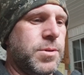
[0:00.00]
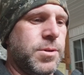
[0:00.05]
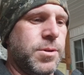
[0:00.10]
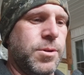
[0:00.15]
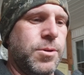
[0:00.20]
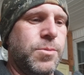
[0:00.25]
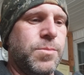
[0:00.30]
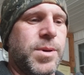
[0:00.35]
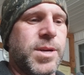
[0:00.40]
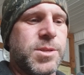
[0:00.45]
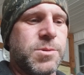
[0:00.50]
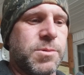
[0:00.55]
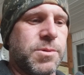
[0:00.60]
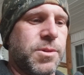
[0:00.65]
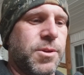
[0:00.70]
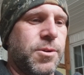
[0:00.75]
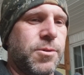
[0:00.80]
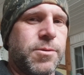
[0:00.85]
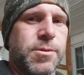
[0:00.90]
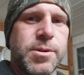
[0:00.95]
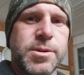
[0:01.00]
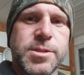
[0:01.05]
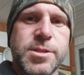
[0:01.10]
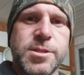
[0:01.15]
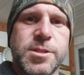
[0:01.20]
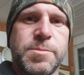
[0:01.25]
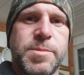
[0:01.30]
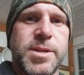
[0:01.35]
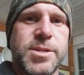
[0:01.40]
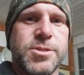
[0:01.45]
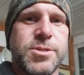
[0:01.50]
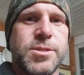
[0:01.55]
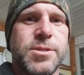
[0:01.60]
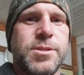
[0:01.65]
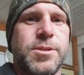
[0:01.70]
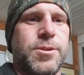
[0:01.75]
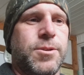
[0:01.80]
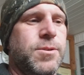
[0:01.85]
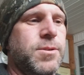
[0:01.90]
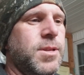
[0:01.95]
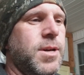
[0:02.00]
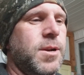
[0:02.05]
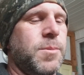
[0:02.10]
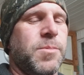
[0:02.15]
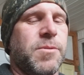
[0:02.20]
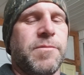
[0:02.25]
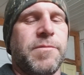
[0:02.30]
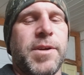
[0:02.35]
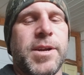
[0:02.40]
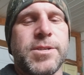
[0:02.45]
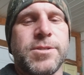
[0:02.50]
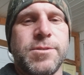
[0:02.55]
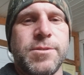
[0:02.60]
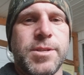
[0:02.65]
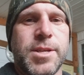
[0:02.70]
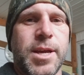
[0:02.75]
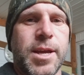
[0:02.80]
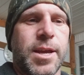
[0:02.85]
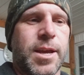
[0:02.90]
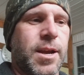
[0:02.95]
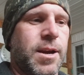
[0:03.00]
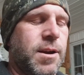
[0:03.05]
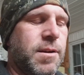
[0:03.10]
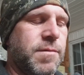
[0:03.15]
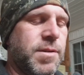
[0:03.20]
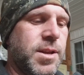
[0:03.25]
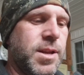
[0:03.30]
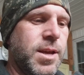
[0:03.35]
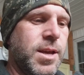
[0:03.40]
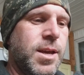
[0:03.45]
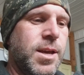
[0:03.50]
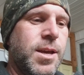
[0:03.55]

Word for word: Do you mess with your suspension? Do you let a professional take care of it?